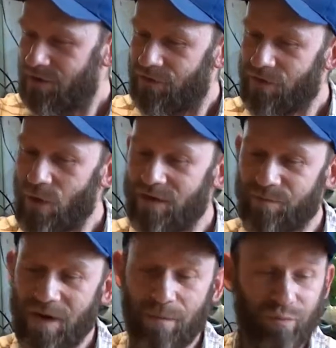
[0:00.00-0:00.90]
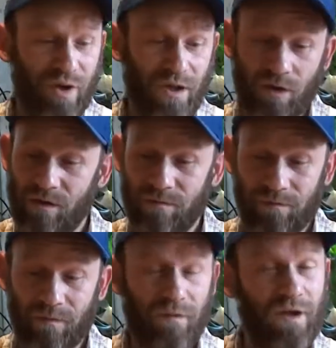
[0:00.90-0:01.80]
So it's been a pretty good.
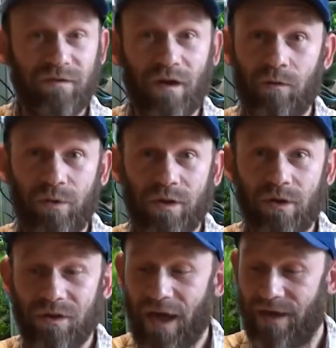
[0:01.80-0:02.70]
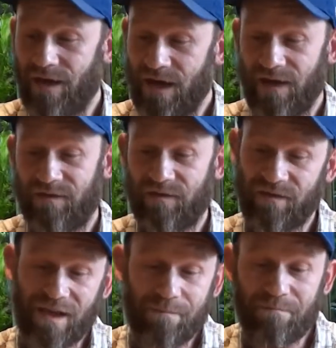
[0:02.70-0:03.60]
It's a really good light. It's
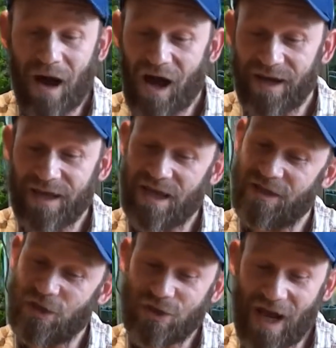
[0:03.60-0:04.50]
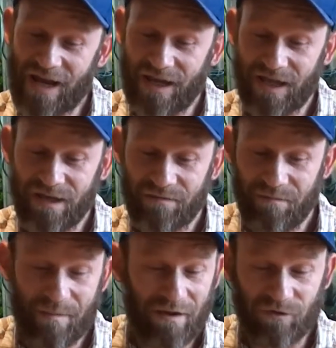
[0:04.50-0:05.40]
slim body, it's shiny,
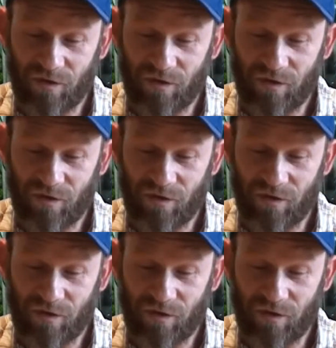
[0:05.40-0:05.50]
it makes